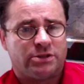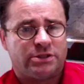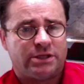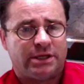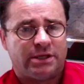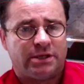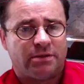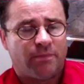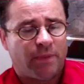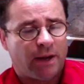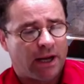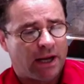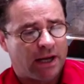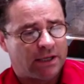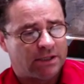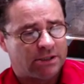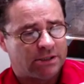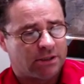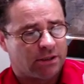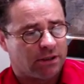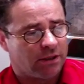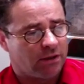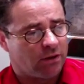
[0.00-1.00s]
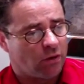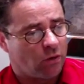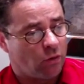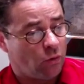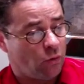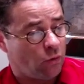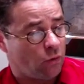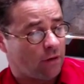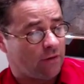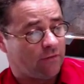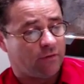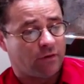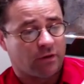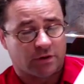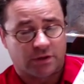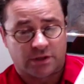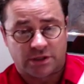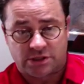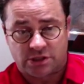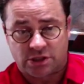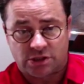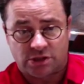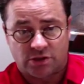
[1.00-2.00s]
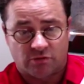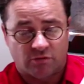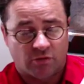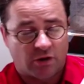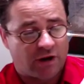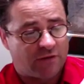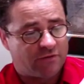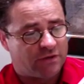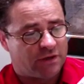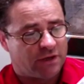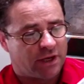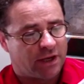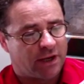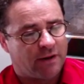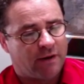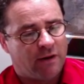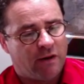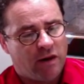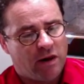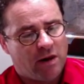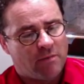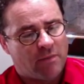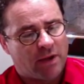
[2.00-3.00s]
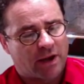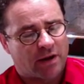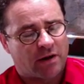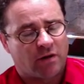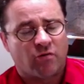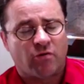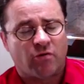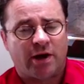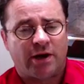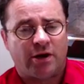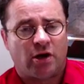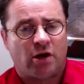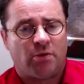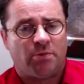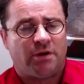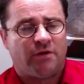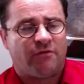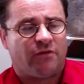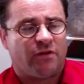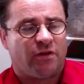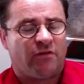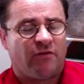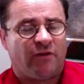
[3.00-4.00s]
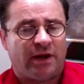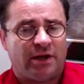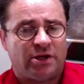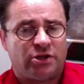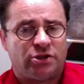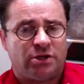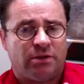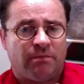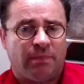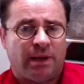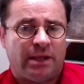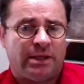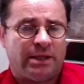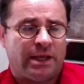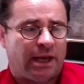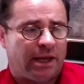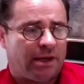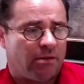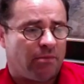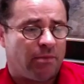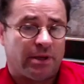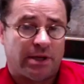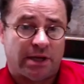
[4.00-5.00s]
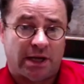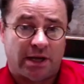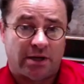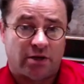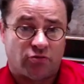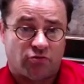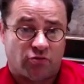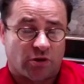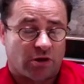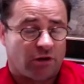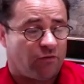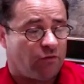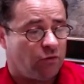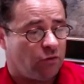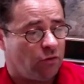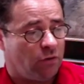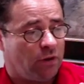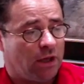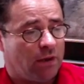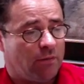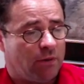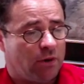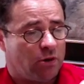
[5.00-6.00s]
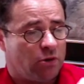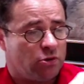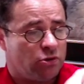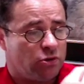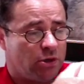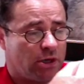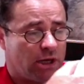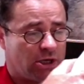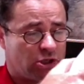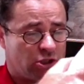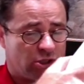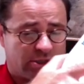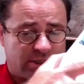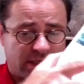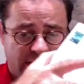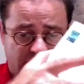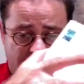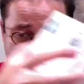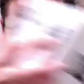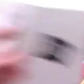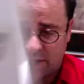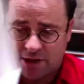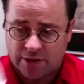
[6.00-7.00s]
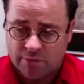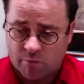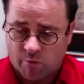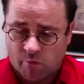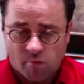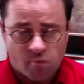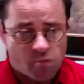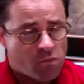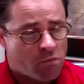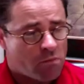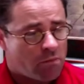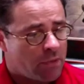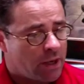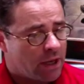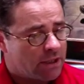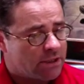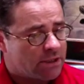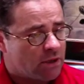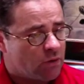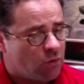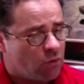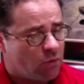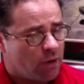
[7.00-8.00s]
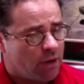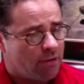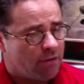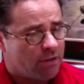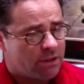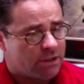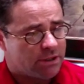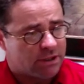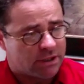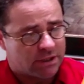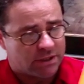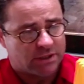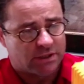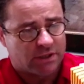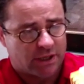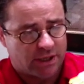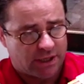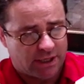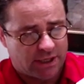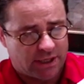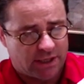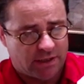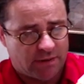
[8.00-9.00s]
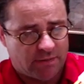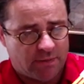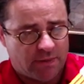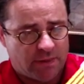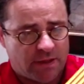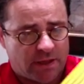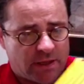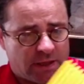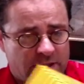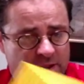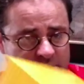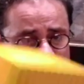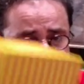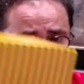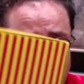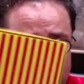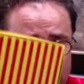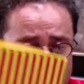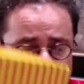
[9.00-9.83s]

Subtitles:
sent a parcel and you go, oh, I've got this just arrived today. Make a great opening for the vanishing bandana banana trick if you do that, because you can actually take it out and say, oh, here it is, inside here is